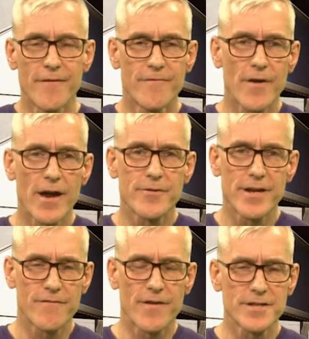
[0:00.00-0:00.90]
a
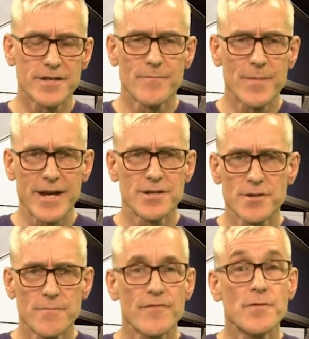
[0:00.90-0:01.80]
very effective
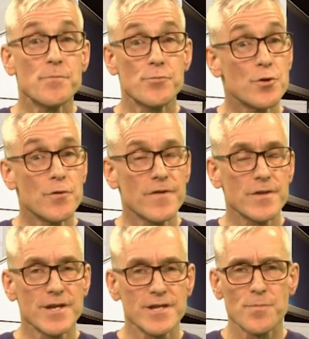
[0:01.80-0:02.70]
mechanism for
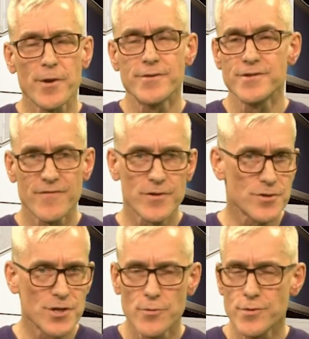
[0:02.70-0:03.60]
improving the experience for
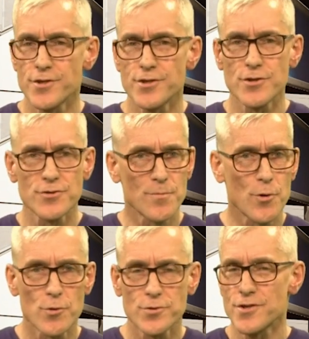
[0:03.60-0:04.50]
your donors, your
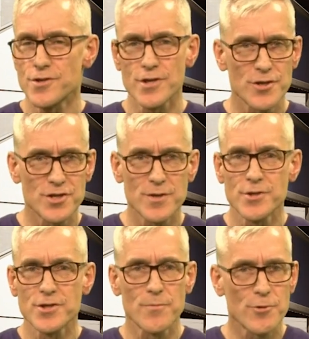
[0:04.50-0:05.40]
supporters, your
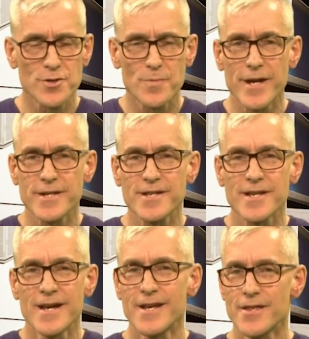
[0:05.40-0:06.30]
customers, your prospects,